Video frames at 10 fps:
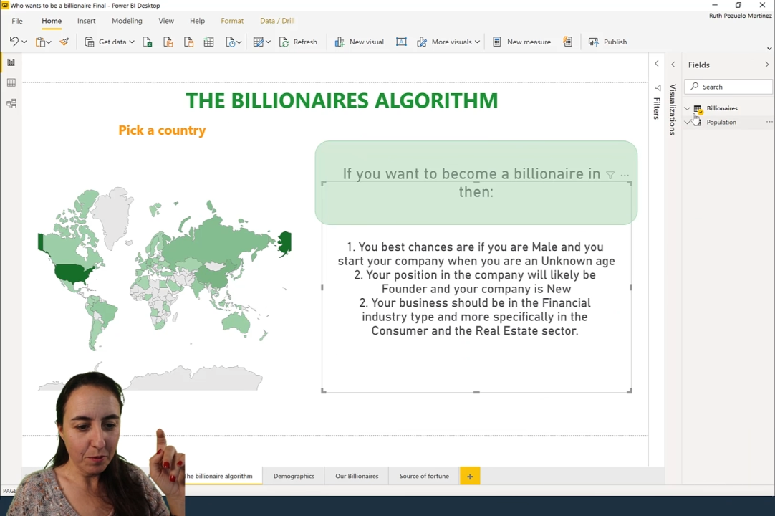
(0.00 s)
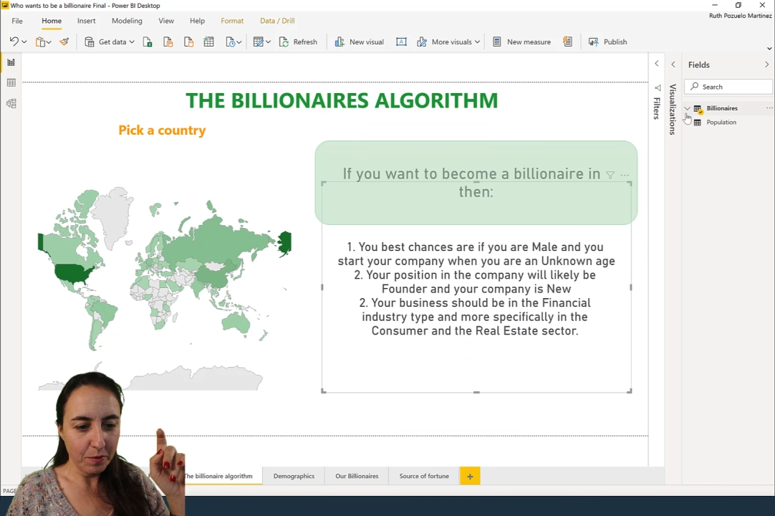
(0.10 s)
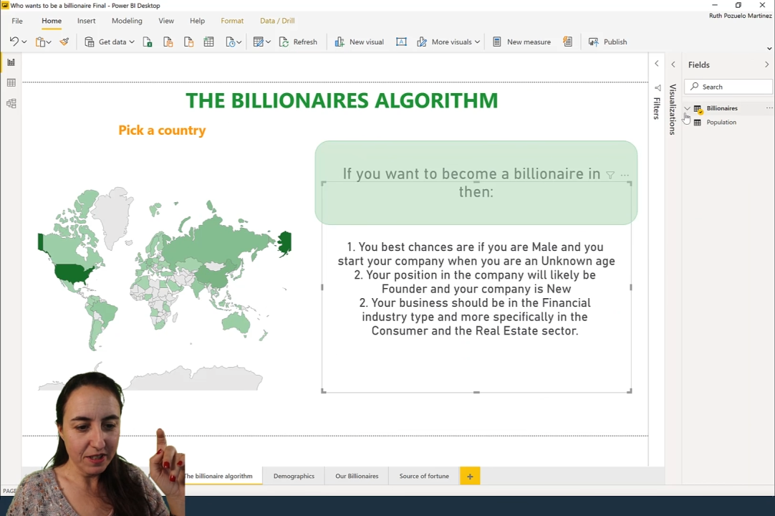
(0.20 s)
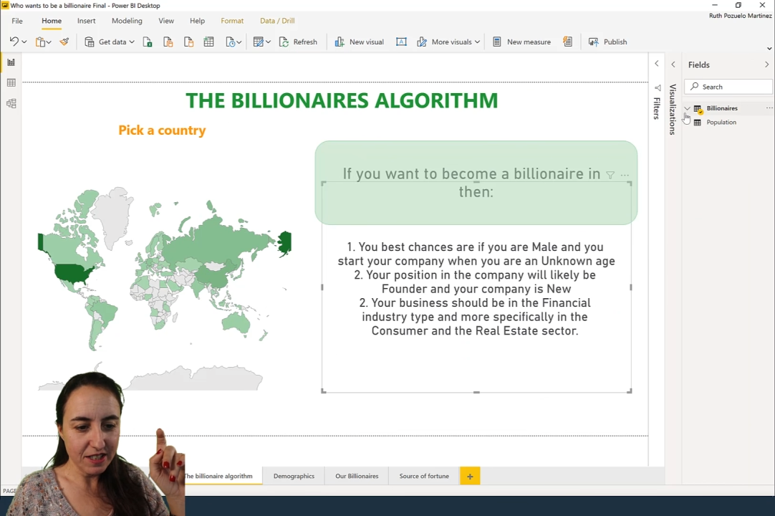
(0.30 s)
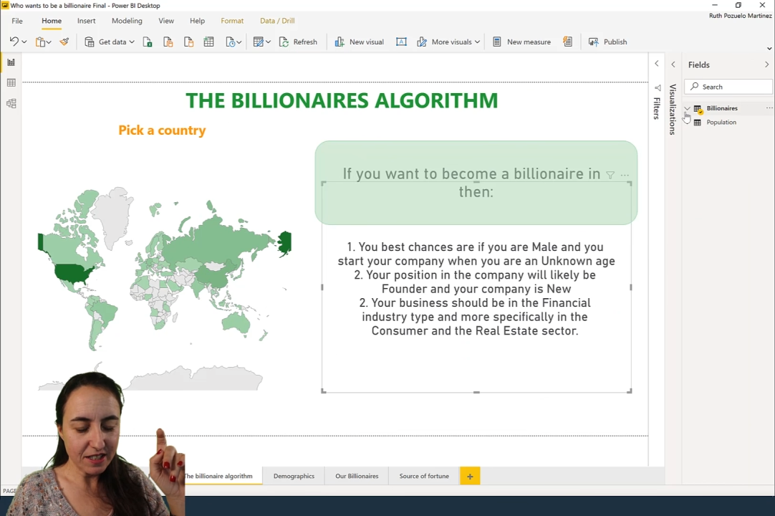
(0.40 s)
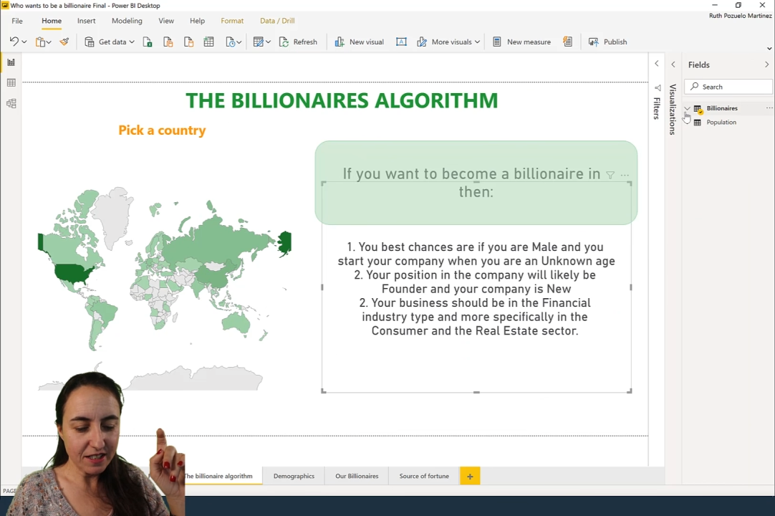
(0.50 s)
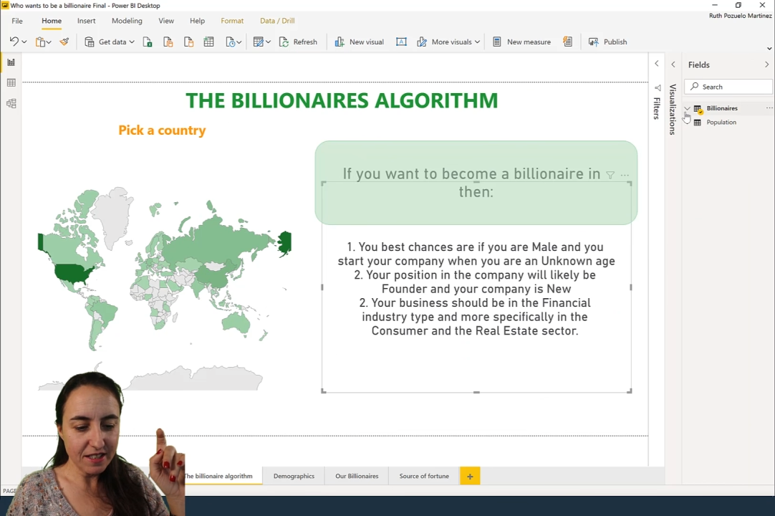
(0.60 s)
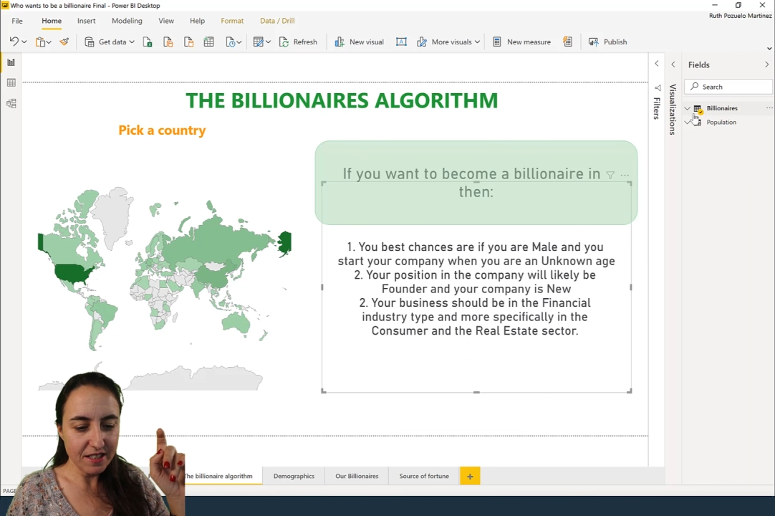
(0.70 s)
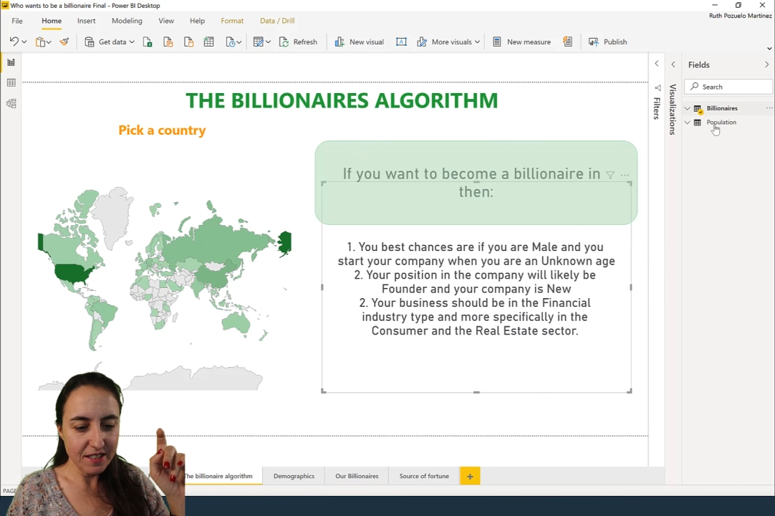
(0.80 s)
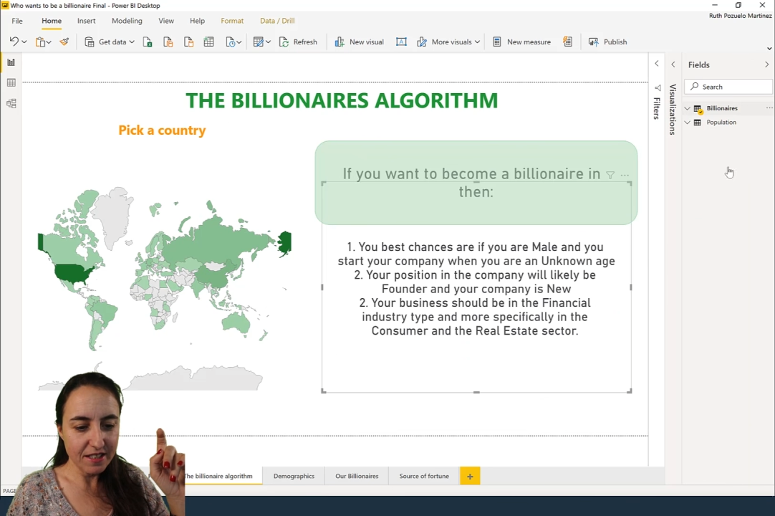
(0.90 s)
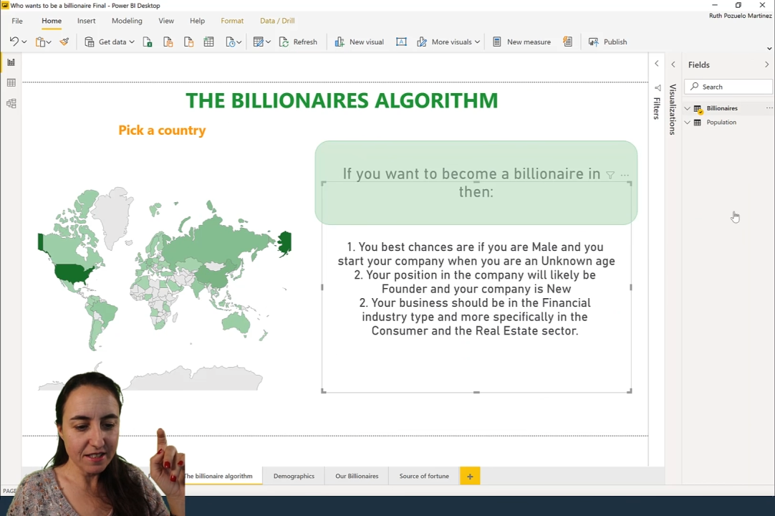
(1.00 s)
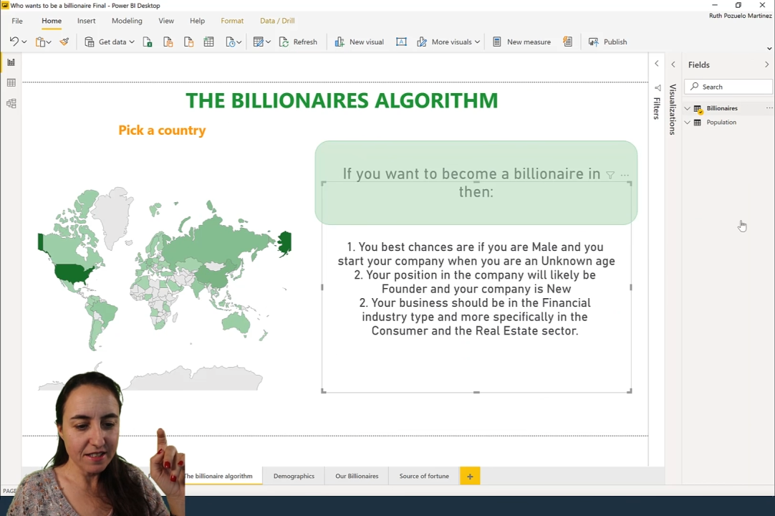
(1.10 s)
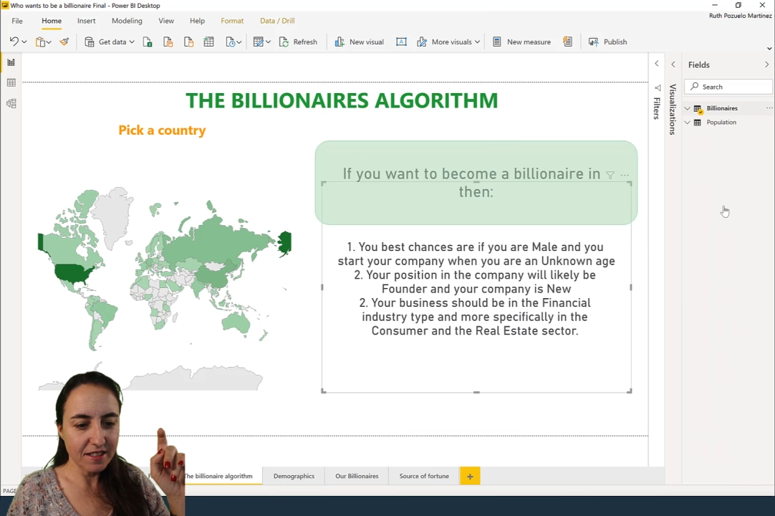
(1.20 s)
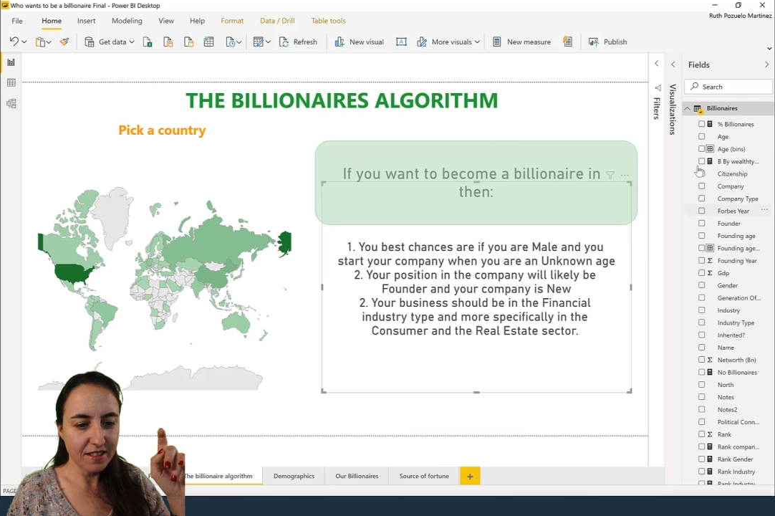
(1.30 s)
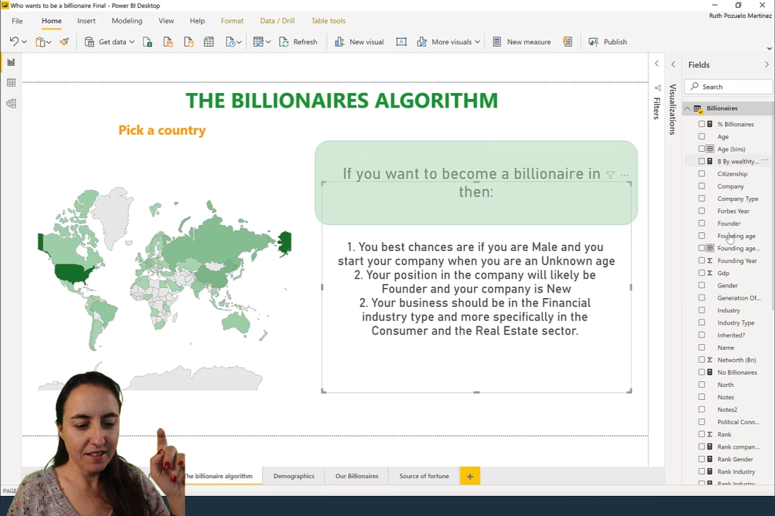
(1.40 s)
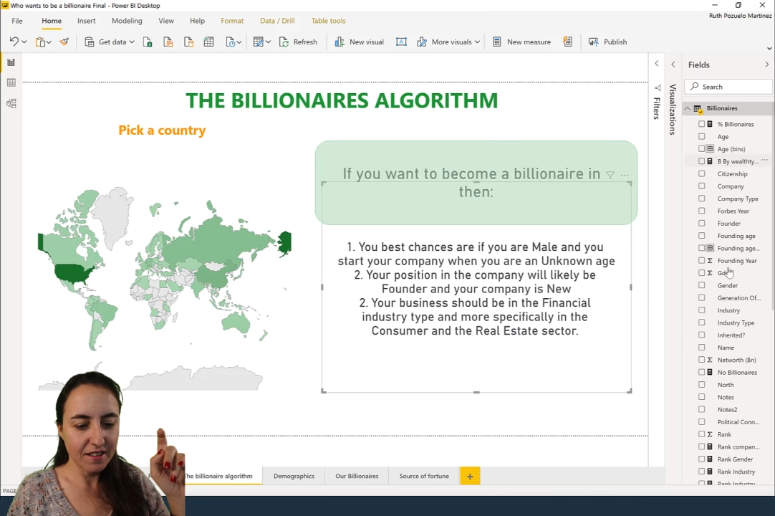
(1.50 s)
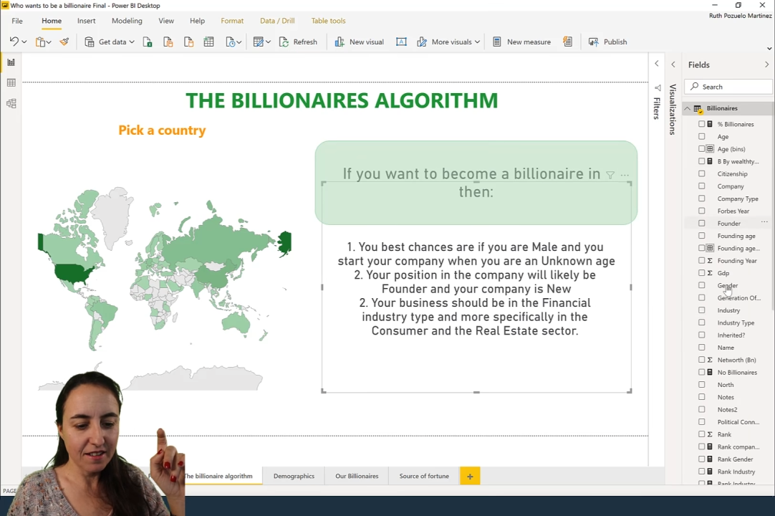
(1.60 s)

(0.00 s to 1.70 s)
which is